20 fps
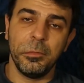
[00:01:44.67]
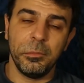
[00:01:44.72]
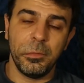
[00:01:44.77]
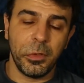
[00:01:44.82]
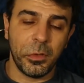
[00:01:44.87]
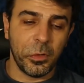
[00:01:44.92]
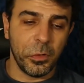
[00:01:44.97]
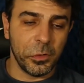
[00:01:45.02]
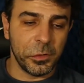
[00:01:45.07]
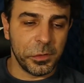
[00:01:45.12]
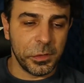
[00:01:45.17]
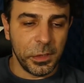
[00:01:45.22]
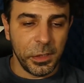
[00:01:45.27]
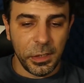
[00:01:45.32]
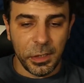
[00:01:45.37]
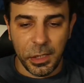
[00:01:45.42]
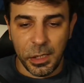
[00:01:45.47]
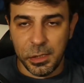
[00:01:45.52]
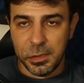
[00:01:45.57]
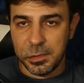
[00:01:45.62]
because
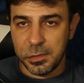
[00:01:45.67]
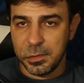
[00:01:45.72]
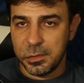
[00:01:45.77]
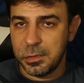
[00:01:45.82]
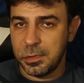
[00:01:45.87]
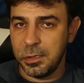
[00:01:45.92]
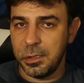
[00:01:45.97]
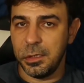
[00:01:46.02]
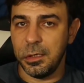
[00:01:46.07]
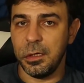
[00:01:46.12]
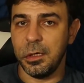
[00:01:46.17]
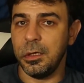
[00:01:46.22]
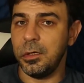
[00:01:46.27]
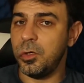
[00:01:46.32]
it's seeing